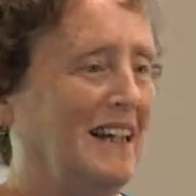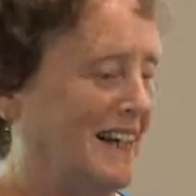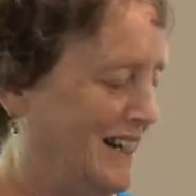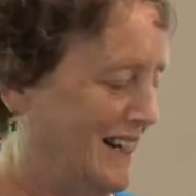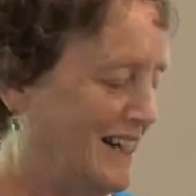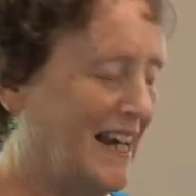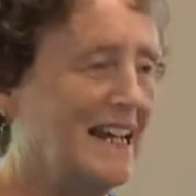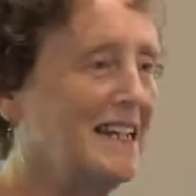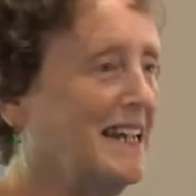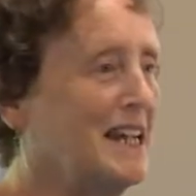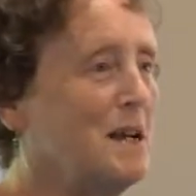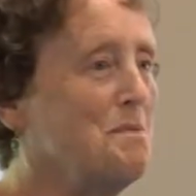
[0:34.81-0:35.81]
And intend
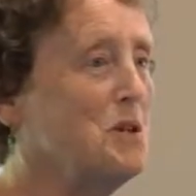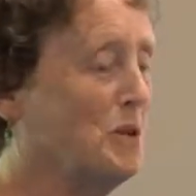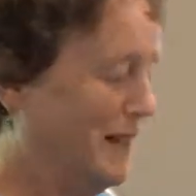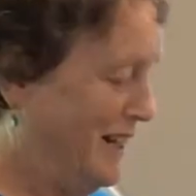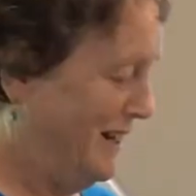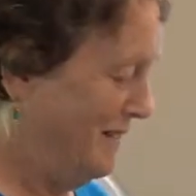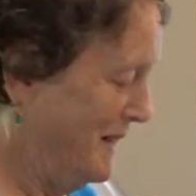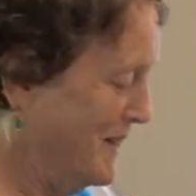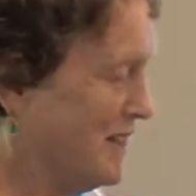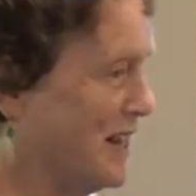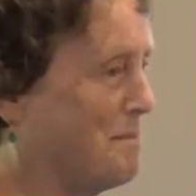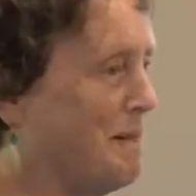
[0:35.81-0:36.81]
to keep doing it. We
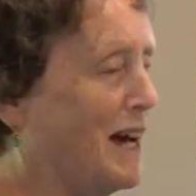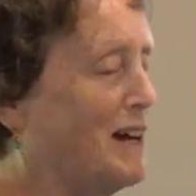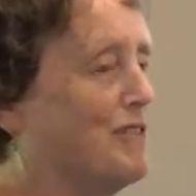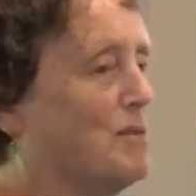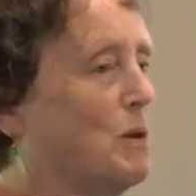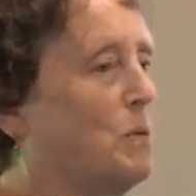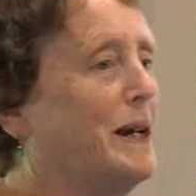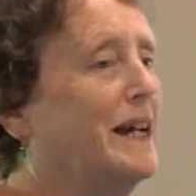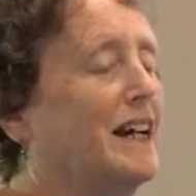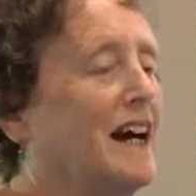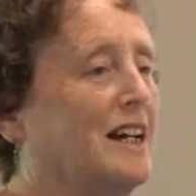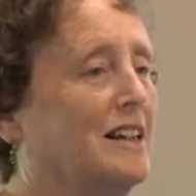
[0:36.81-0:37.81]
just got back from a
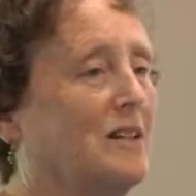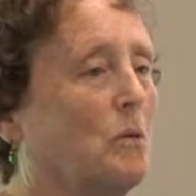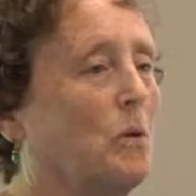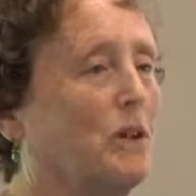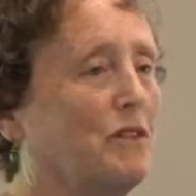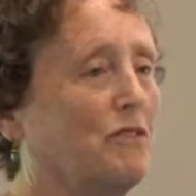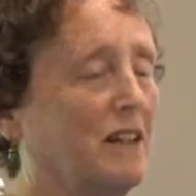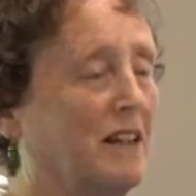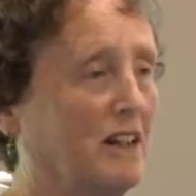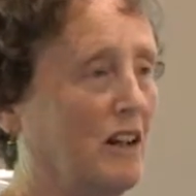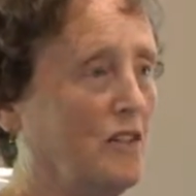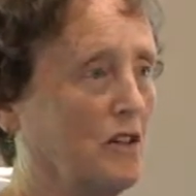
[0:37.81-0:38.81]
week on wonderful
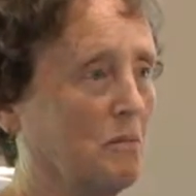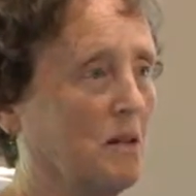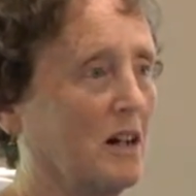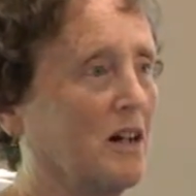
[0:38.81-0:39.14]
another